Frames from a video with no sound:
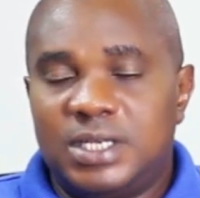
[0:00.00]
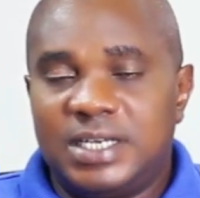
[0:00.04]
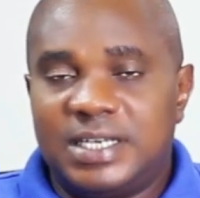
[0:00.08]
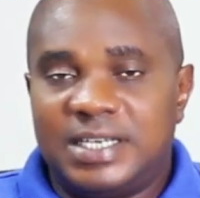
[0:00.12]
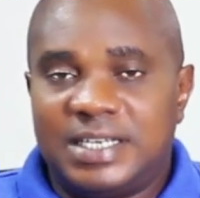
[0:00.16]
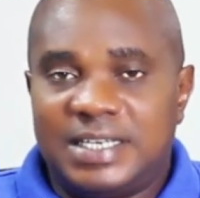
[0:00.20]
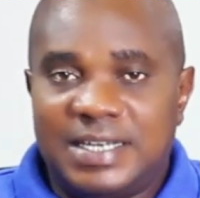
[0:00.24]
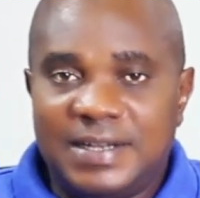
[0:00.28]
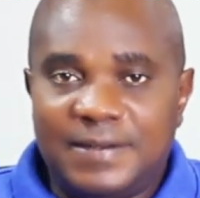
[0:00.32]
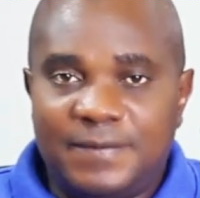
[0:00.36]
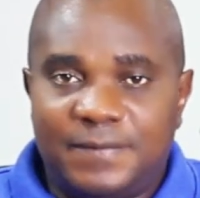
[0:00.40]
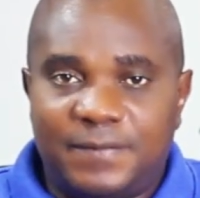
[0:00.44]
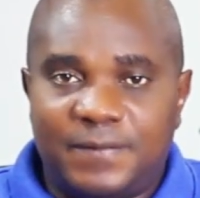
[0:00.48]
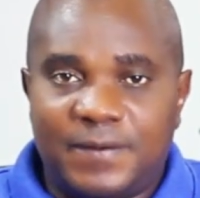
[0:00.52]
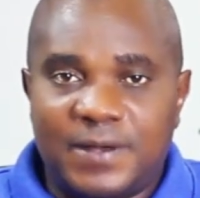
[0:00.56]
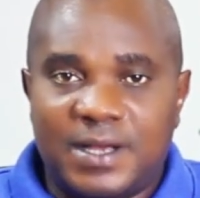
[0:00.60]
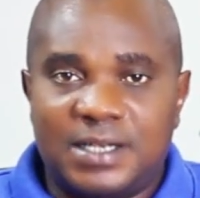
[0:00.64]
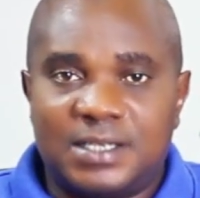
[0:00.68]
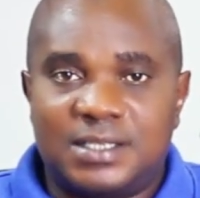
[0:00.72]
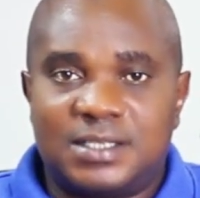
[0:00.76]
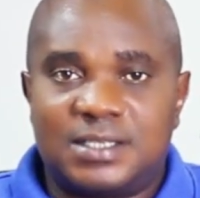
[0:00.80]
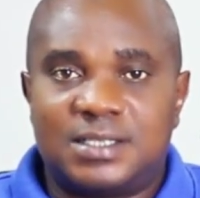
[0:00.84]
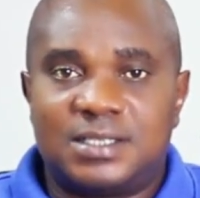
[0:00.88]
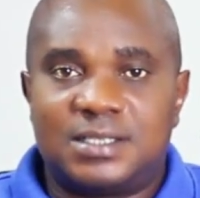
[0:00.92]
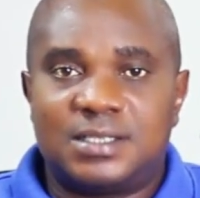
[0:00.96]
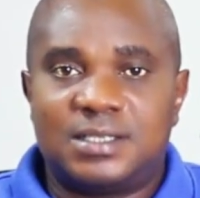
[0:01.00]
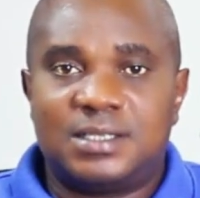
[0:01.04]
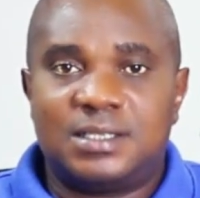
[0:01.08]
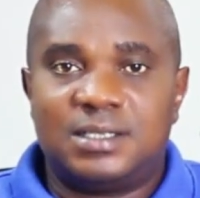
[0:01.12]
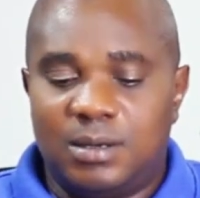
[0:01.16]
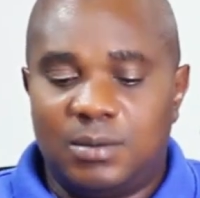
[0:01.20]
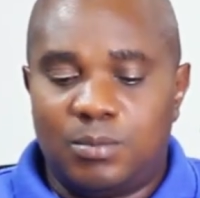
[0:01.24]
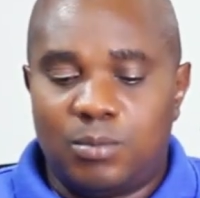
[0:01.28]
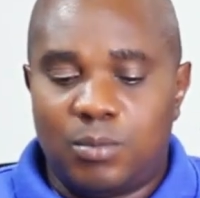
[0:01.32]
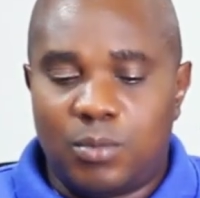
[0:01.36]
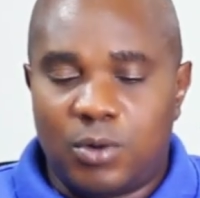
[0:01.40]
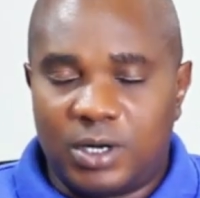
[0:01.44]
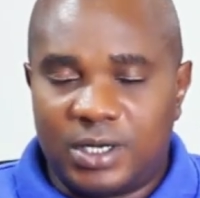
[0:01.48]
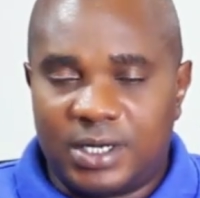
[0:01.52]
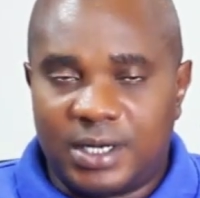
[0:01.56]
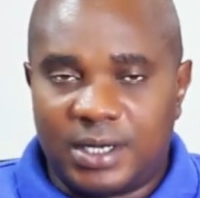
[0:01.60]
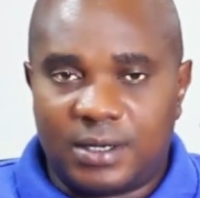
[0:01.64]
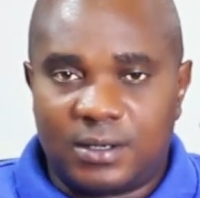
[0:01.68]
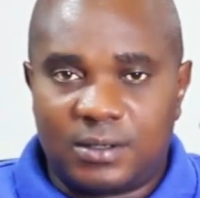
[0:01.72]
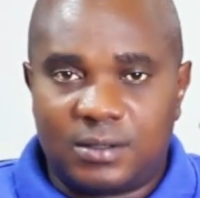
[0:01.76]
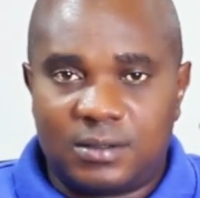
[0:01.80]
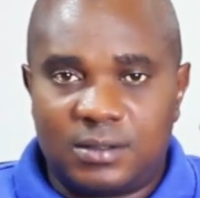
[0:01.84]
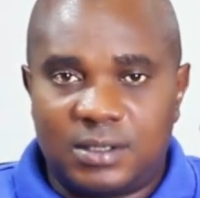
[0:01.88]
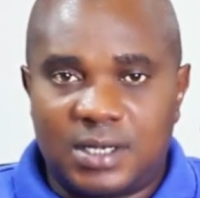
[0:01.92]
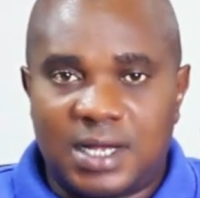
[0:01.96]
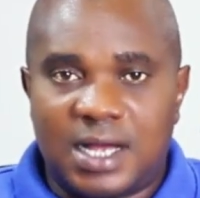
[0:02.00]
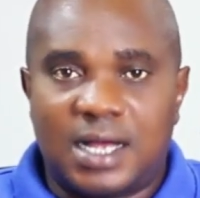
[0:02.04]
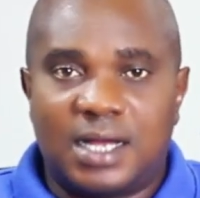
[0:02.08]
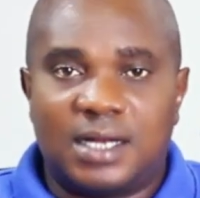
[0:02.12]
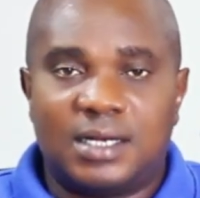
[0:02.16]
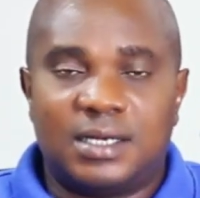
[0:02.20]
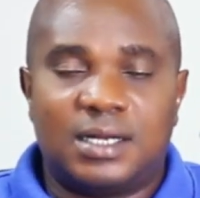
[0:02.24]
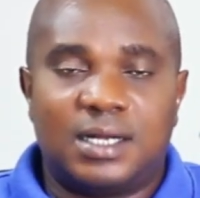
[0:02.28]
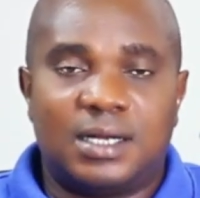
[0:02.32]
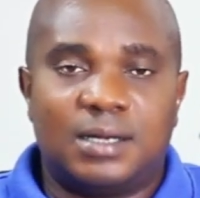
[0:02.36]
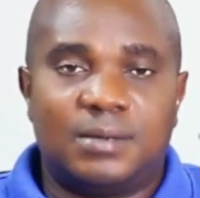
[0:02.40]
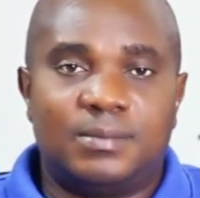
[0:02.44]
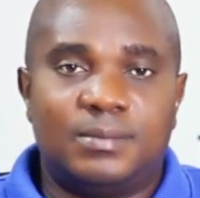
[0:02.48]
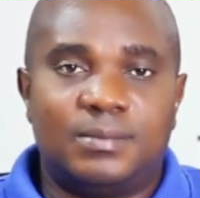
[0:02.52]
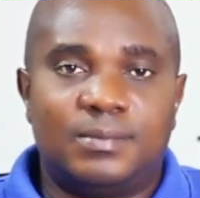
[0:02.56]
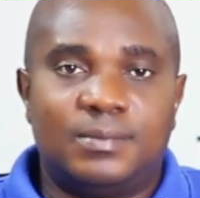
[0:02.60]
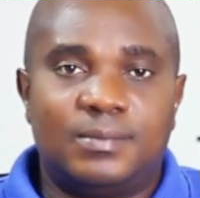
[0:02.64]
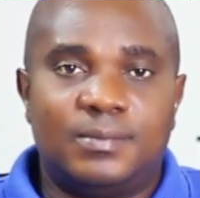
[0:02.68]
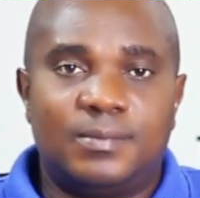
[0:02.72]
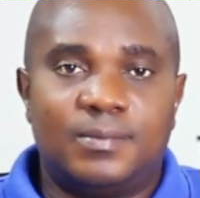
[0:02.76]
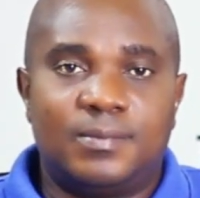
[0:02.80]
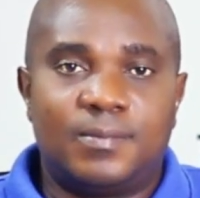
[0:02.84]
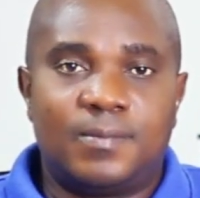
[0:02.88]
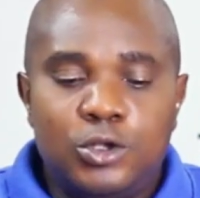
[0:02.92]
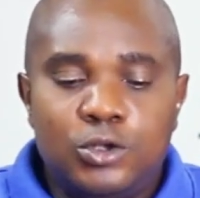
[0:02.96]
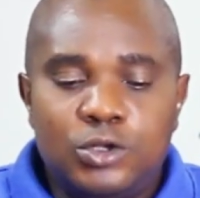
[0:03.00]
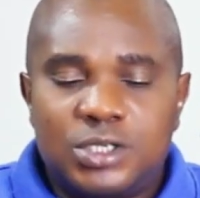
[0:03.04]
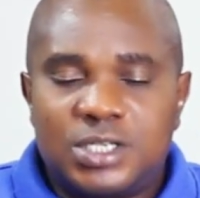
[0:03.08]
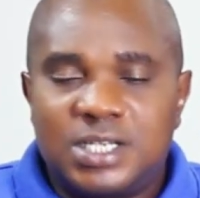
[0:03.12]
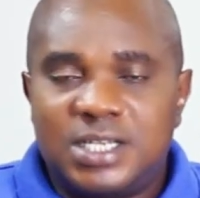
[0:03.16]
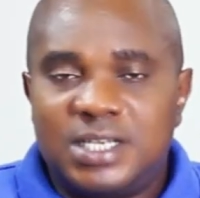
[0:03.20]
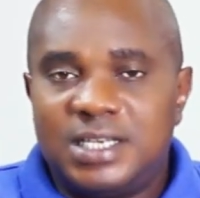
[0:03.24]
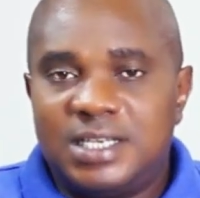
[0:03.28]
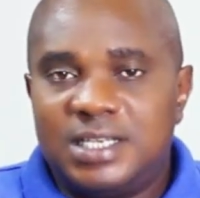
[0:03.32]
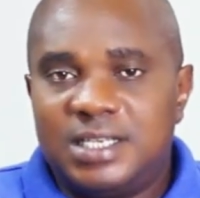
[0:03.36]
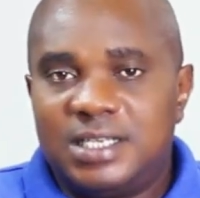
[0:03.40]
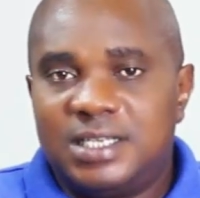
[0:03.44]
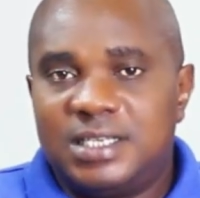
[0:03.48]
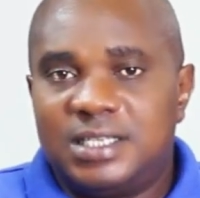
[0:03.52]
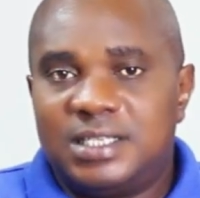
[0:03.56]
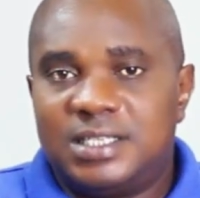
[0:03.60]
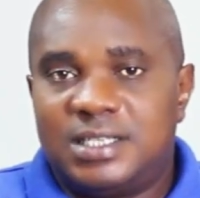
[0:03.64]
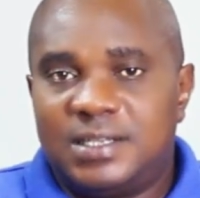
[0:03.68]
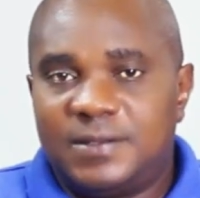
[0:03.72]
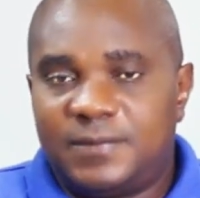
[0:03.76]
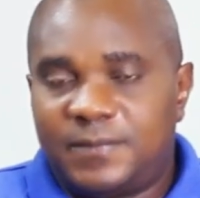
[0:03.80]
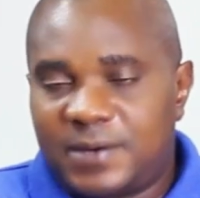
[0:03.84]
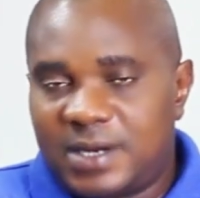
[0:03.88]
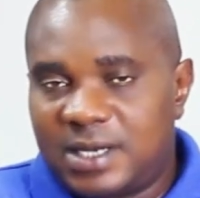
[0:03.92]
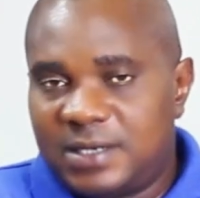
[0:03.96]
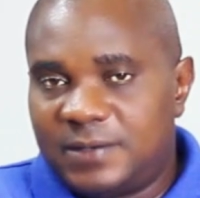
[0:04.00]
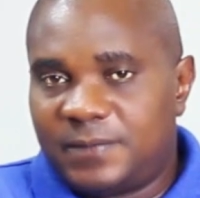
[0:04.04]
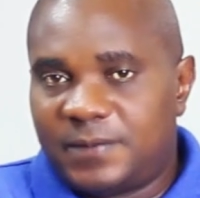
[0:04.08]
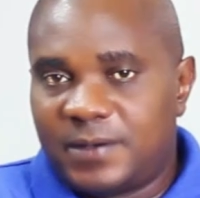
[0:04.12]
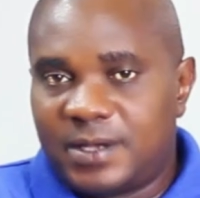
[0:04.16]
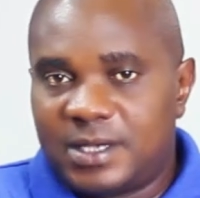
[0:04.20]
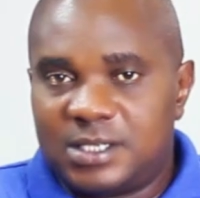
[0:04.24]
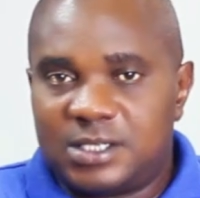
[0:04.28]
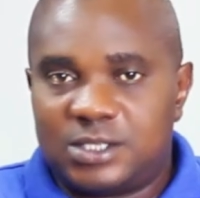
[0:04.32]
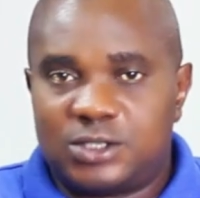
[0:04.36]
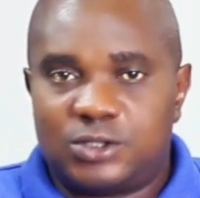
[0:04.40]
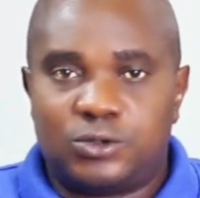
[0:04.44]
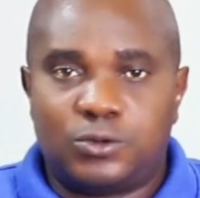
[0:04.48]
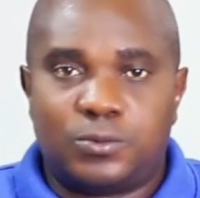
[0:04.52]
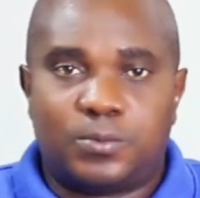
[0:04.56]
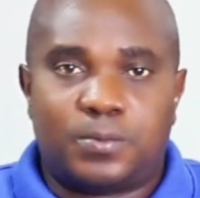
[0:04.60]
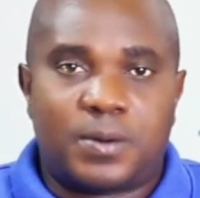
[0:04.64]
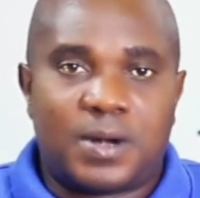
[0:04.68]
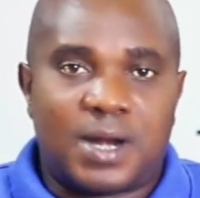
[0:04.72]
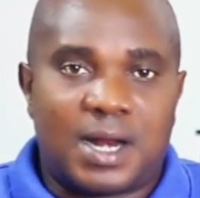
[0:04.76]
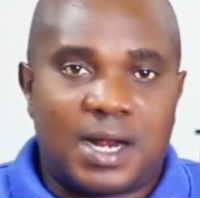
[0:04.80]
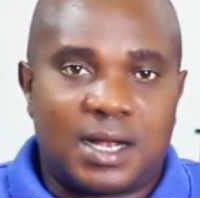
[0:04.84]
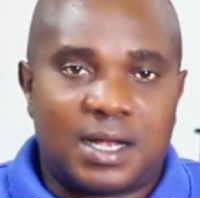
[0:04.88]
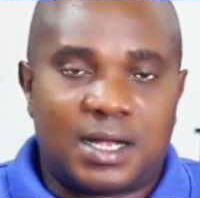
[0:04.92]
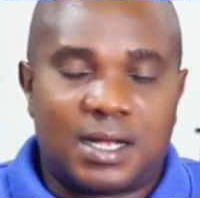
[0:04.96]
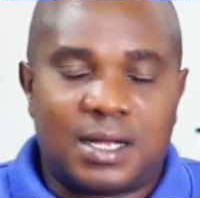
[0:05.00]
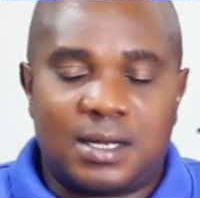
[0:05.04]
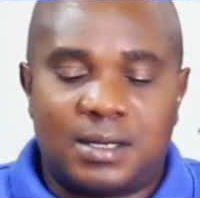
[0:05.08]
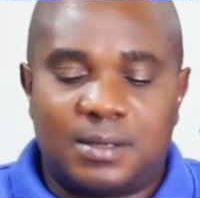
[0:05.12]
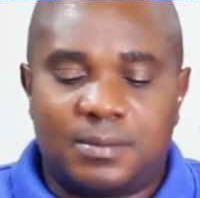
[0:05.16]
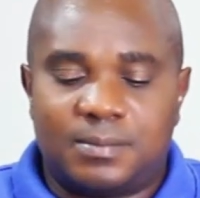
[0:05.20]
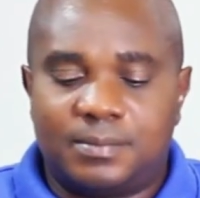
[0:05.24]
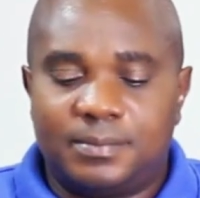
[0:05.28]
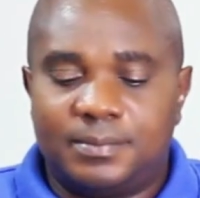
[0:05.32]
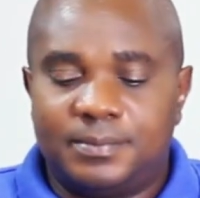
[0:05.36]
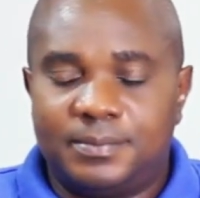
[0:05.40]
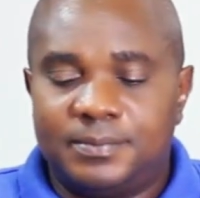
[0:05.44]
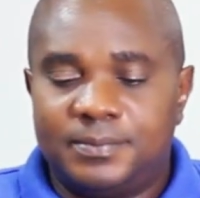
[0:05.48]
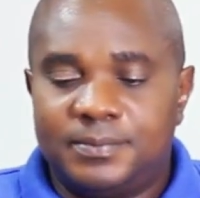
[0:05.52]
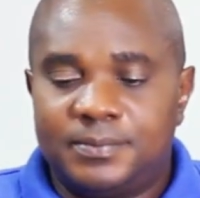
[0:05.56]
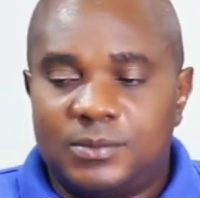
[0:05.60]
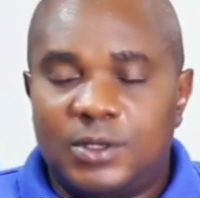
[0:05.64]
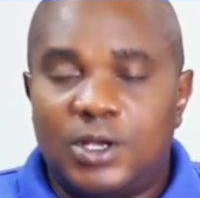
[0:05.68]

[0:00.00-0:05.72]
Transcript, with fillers: DeepFace model and um, using different face to prank um,